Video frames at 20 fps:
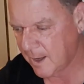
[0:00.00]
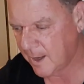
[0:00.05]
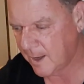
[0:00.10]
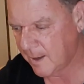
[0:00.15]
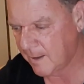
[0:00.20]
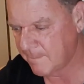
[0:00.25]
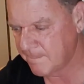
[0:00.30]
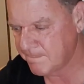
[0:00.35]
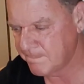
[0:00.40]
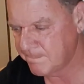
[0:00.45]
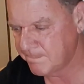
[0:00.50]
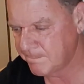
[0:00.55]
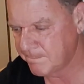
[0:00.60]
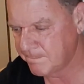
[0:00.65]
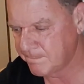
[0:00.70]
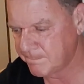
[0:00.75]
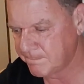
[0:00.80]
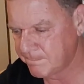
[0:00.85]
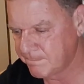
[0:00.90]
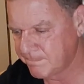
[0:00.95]
Um,
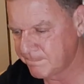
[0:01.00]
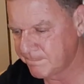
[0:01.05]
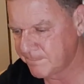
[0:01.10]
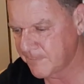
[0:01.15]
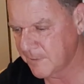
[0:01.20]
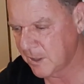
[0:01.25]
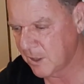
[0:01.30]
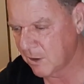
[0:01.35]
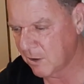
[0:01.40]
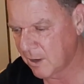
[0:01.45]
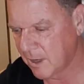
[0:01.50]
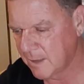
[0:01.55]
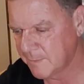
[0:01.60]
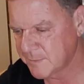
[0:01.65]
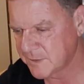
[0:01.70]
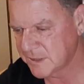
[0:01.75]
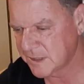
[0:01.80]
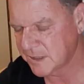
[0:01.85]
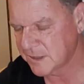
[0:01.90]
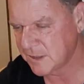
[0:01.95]
here I
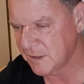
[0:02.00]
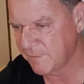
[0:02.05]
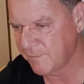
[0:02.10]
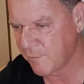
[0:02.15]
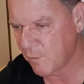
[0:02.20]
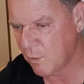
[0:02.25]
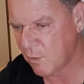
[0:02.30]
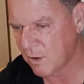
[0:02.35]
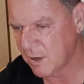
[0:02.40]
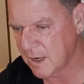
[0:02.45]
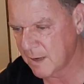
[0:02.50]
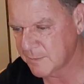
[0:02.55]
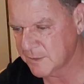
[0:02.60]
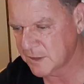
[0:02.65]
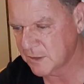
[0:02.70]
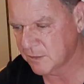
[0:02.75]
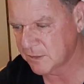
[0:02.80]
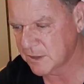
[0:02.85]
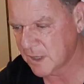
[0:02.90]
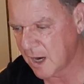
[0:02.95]
am, sixty-four, and I'm
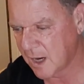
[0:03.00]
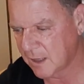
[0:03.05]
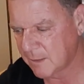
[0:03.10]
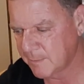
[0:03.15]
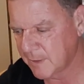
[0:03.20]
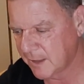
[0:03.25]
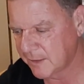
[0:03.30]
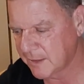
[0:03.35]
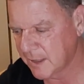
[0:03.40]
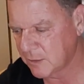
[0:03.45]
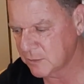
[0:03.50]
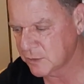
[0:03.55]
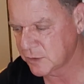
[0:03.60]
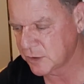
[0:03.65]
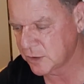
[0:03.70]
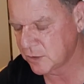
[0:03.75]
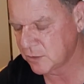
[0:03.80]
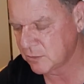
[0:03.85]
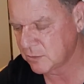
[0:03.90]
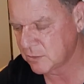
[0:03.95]
still talking about those
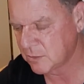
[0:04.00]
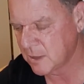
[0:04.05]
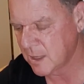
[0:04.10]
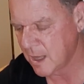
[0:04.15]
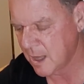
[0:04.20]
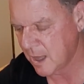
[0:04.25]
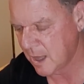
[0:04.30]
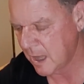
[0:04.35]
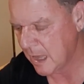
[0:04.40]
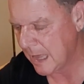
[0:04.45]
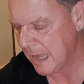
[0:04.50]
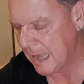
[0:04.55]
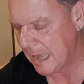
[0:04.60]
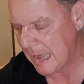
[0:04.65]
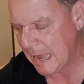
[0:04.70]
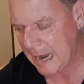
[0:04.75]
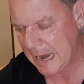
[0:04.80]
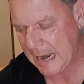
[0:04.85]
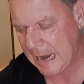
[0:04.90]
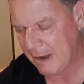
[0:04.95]
two.
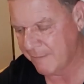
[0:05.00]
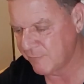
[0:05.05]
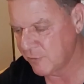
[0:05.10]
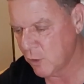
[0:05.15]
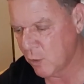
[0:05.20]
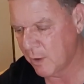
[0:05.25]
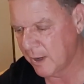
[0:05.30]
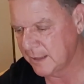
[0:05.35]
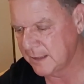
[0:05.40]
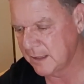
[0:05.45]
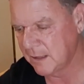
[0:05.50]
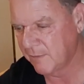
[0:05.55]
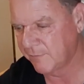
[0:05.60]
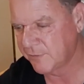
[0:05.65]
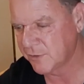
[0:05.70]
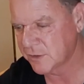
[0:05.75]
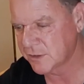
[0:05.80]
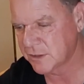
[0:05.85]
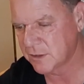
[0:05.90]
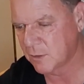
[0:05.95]
I have no idea
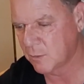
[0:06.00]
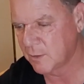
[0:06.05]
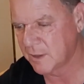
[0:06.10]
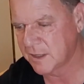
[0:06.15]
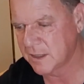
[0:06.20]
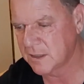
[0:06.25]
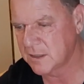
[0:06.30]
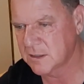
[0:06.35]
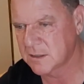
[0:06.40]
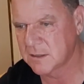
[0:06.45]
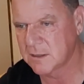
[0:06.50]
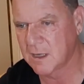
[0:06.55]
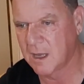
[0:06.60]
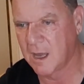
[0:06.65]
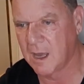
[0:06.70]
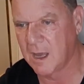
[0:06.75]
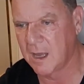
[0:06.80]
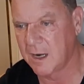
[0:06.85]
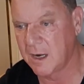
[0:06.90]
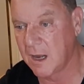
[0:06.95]
if they're still with us,
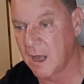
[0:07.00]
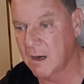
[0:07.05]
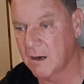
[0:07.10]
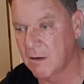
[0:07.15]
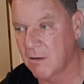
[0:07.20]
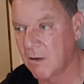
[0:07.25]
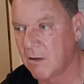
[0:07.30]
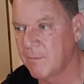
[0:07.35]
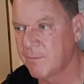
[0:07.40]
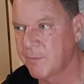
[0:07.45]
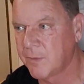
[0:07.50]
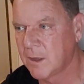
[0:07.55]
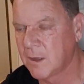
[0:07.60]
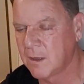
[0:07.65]
uh, not at all.